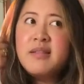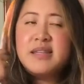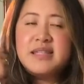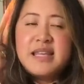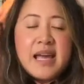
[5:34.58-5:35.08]

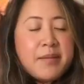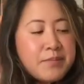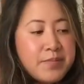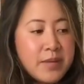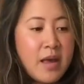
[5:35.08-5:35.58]
the
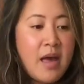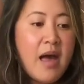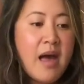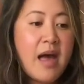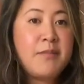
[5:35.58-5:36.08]
same.
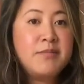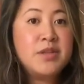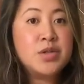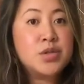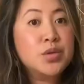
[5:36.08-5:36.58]

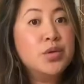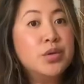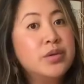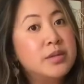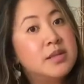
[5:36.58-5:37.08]
The
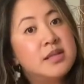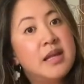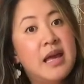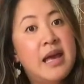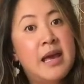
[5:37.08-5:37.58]

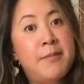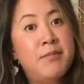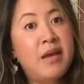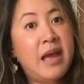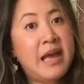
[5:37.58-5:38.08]
shorts
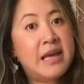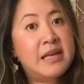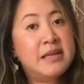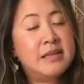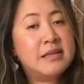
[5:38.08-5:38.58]

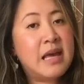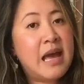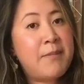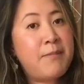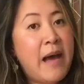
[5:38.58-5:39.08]
is
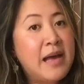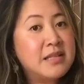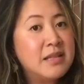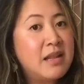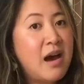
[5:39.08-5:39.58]
a
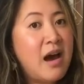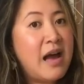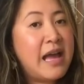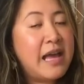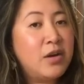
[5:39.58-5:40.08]
pattern that
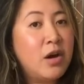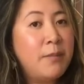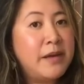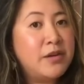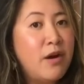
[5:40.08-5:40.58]
I
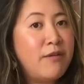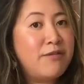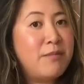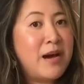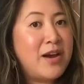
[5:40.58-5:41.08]
copied
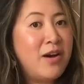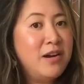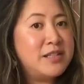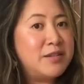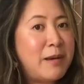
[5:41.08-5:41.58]
off my
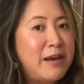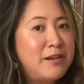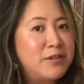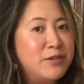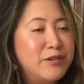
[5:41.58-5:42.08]
Hollister pair
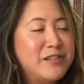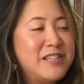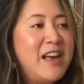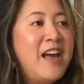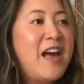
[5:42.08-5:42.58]
of shorts.
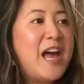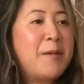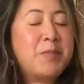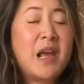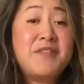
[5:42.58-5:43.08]

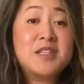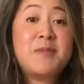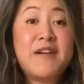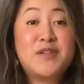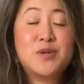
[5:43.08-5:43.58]
This
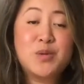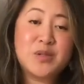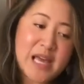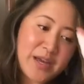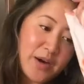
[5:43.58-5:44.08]
pair of
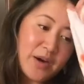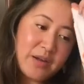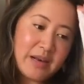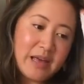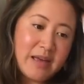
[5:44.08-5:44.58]
shorts I
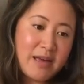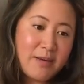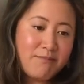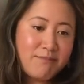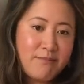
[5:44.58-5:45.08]
got
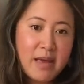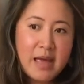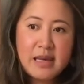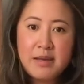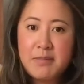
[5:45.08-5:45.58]

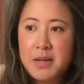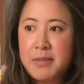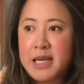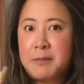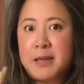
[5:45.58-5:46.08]

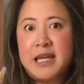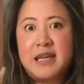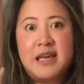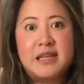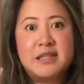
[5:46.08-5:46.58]
many
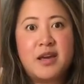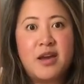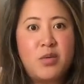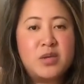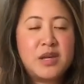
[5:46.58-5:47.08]
years
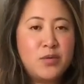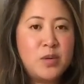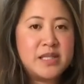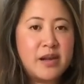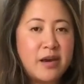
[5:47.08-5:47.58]
ago, which I've
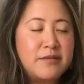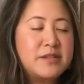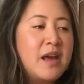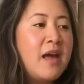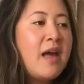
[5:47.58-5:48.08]
always
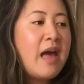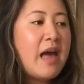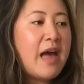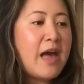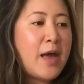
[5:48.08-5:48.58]
loved.
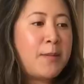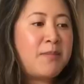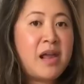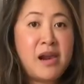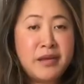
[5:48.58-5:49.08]

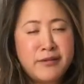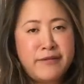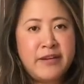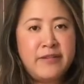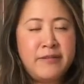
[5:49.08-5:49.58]
I like the
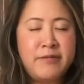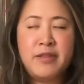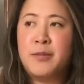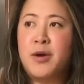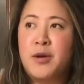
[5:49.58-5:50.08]
fit of
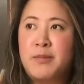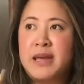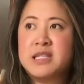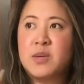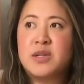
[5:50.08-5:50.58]
them on
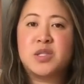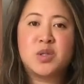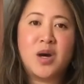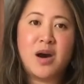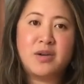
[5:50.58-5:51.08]
me, so I just
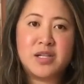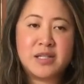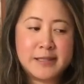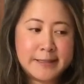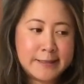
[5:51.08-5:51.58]
thought I'll
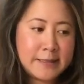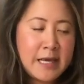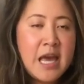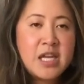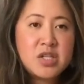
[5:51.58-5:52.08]
just
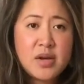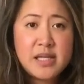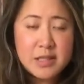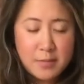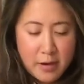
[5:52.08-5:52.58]

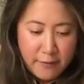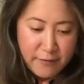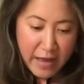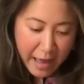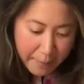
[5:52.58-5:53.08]
trace them
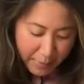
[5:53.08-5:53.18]
off and